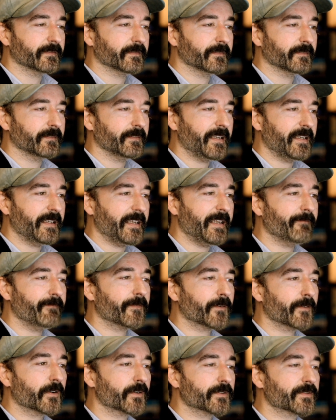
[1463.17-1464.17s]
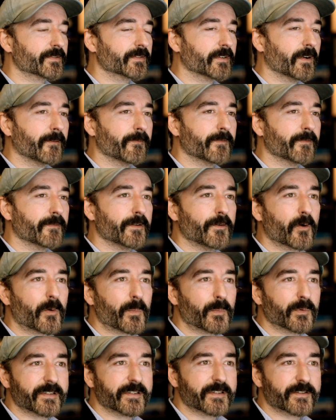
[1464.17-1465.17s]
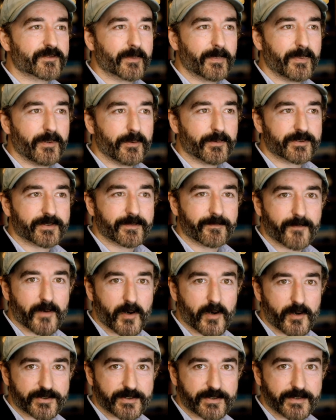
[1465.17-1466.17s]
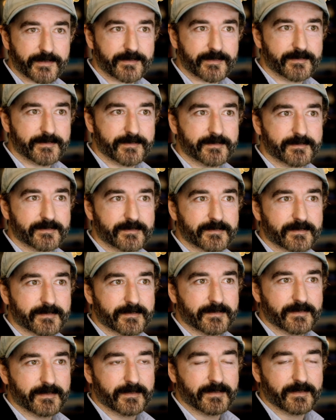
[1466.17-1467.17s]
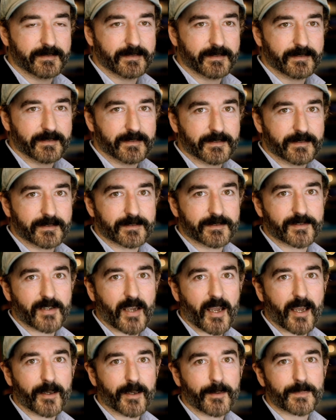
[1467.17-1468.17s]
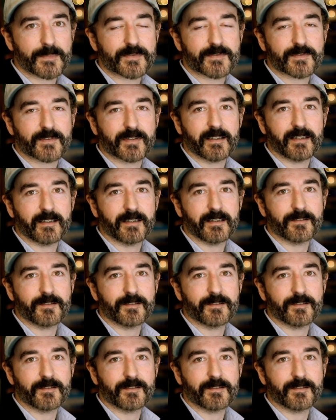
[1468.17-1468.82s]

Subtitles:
inverse of the normal distribution function times the